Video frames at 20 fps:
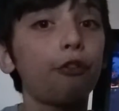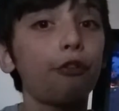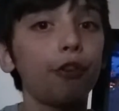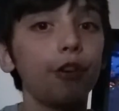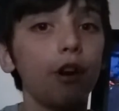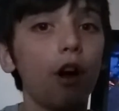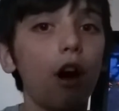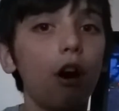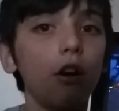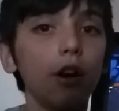
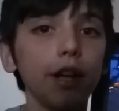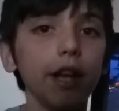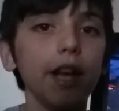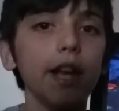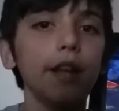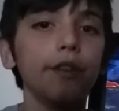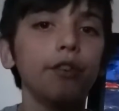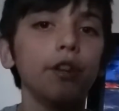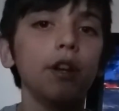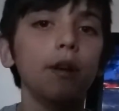finale
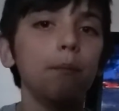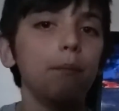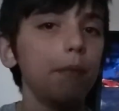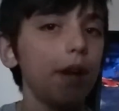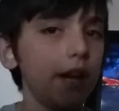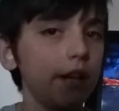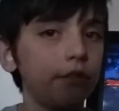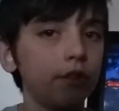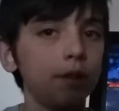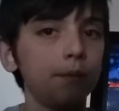is an
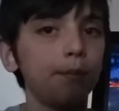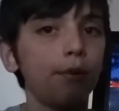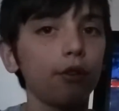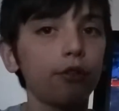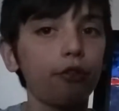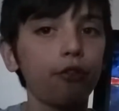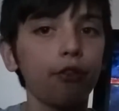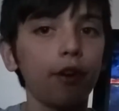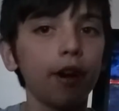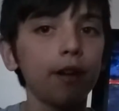amazing
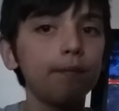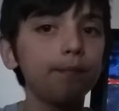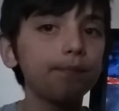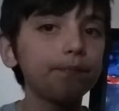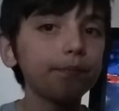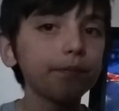boss fight.